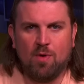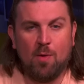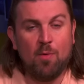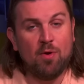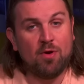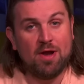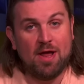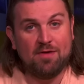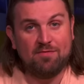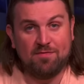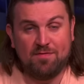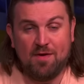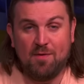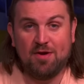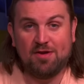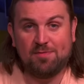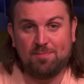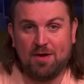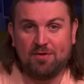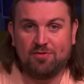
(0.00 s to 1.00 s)
where we're going to have a
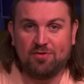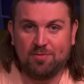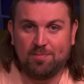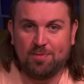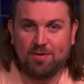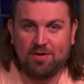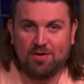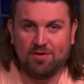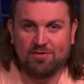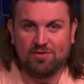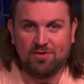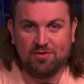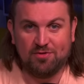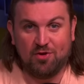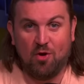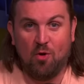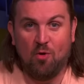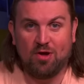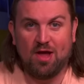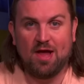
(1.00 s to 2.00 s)
very special person
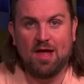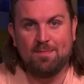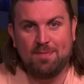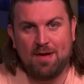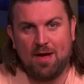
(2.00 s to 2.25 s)
talking